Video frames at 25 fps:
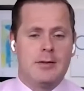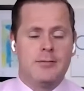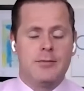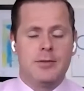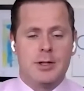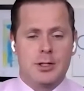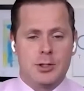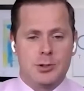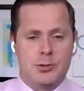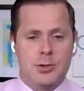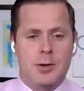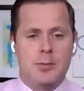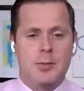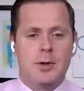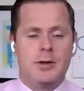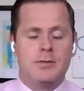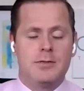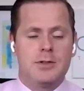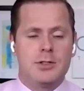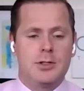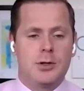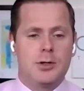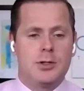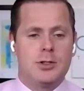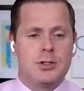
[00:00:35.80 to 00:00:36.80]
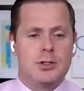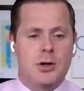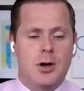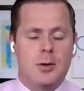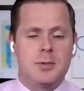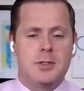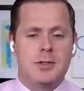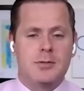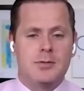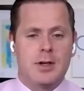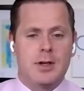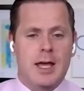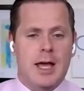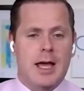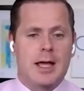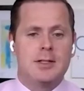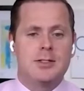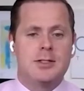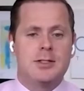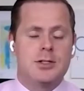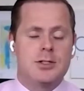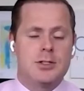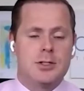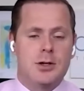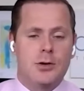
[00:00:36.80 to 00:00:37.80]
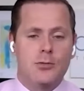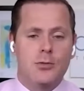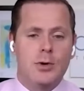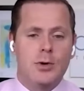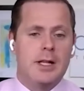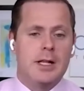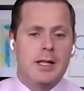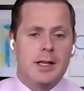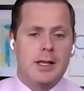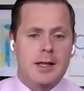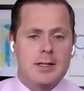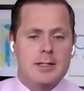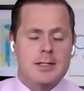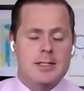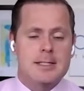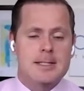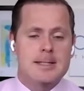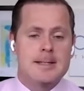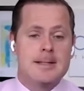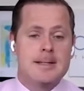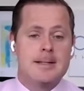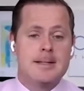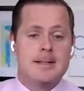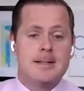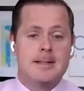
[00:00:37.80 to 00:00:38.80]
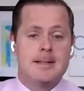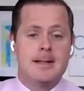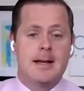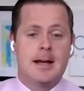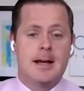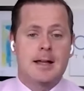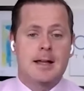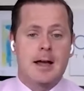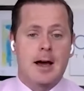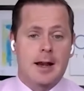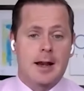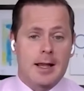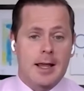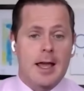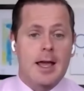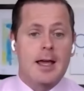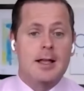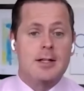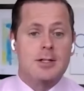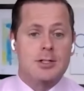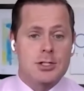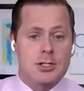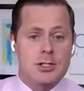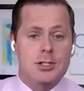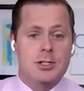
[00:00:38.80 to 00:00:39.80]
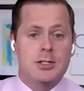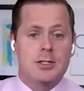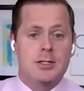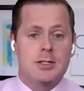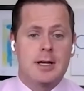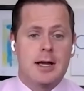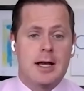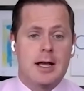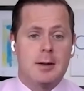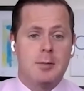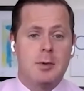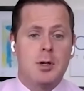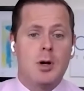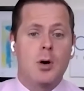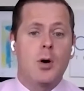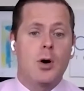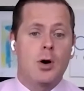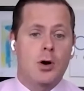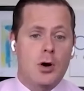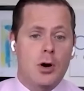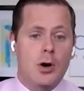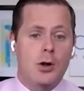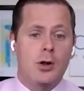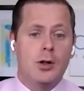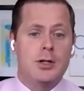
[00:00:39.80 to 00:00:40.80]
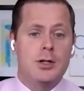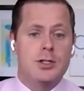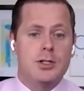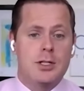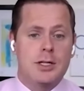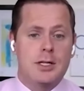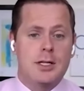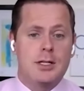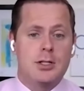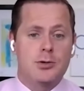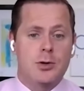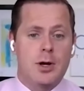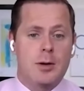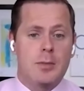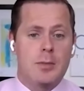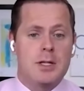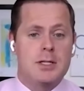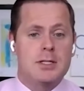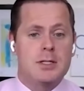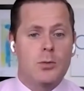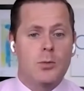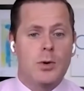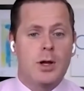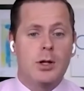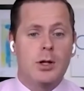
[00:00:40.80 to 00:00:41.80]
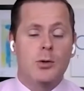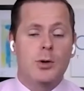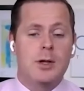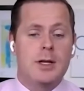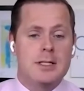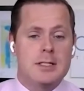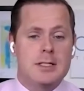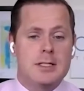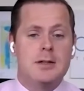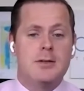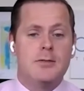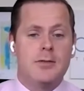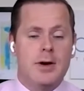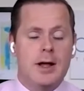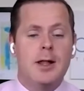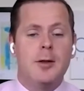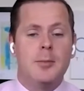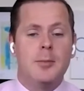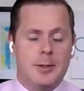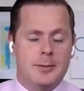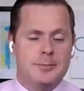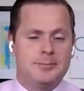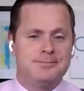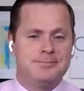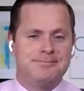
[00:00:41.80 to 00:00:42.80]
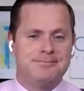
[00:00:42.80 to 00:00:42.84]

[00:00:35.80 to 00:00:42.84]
for the treatment of certain types of cancers. So it really is cutting edge immuno-oncology treatments that we're looking to develop.